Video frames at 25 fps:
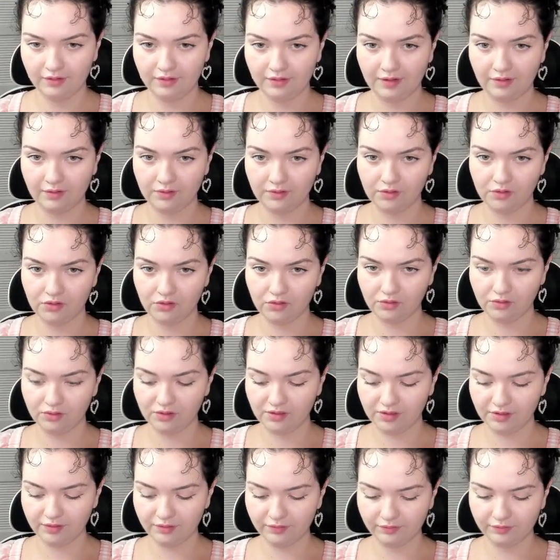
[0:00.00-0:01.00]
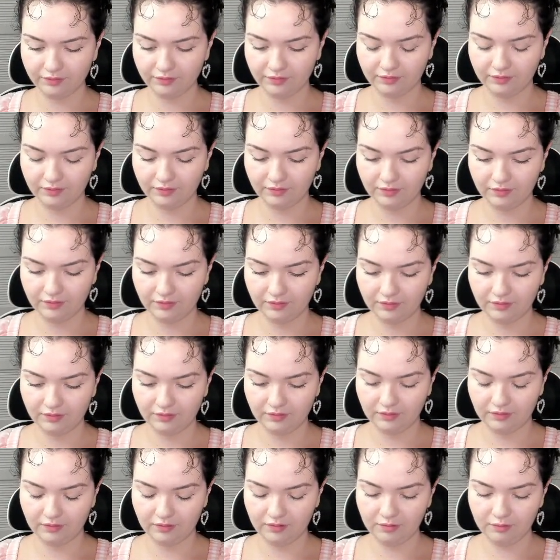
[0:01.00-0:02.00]
Down store.
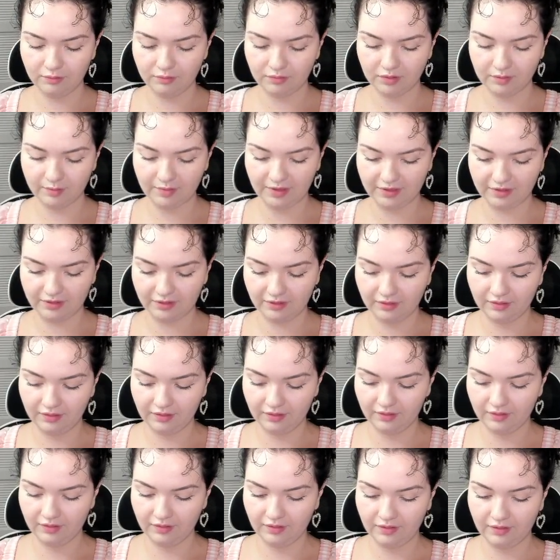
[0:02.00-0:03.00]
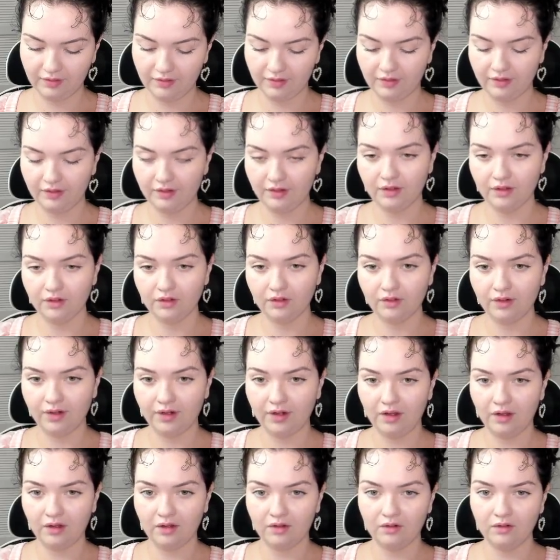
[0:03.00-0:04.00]
Oop, come on.
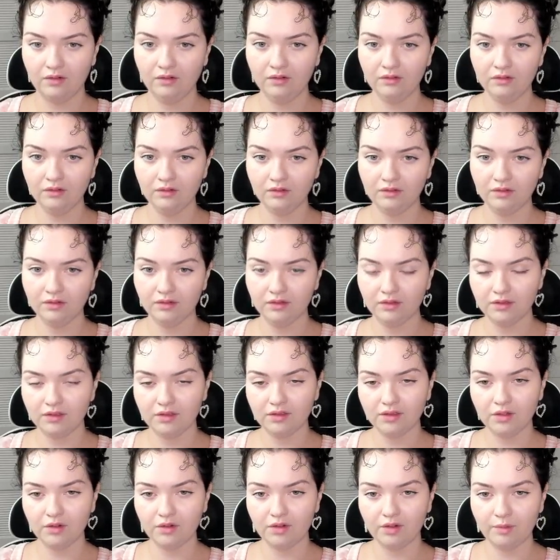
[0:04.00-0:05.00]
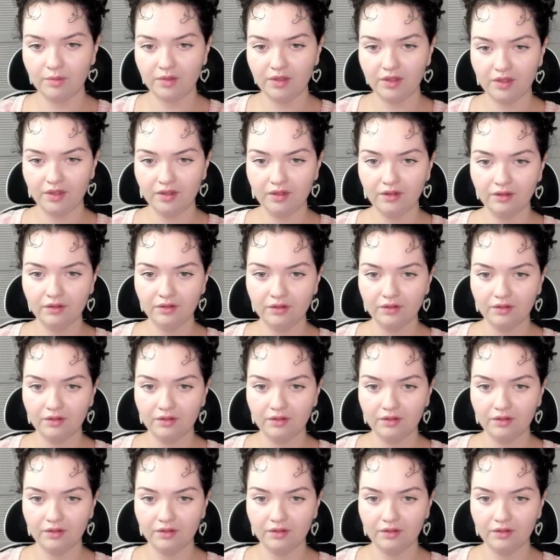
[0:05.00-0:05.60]
Diagonal. Togepi.